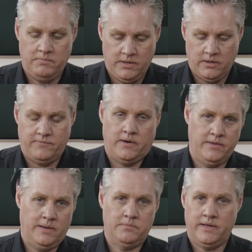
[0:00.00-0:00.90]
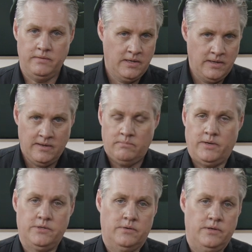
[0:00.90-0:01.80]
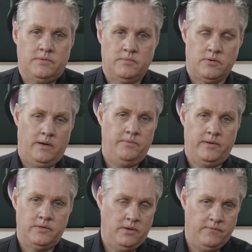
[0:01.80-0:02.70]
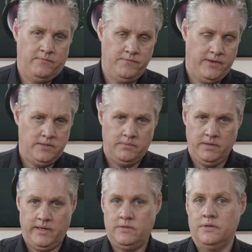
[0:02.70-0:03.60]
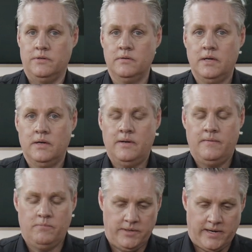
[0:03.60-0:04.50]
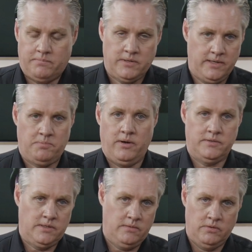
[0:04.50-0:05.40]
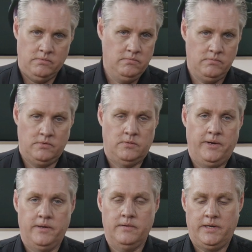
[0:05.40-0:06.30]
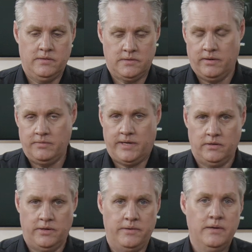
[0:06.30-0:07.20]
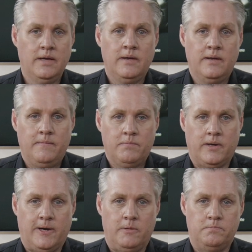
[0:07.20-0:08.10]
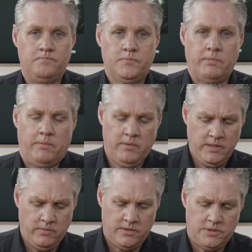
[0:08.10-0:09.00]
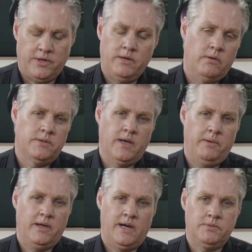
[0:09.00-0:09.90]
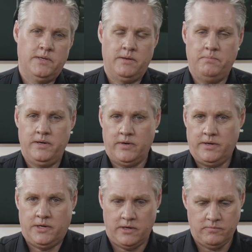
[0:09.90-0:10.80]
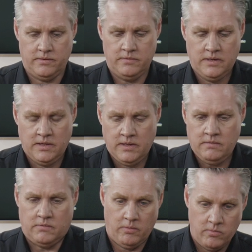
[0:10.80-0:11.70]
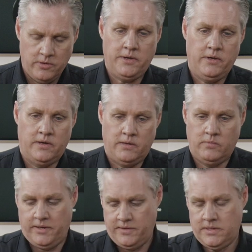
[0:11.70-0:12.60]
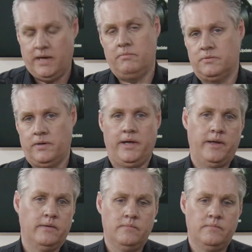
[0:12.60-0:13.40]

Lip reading: be notified of the update, make sure you subscribe to our Twitter feed so we can get you, when that update's posted, we'll tweet it and then you just go and download it. But we really wanted to show you what was coming up, so you had a bit of an idea of what we were working on and where these cameras were heading.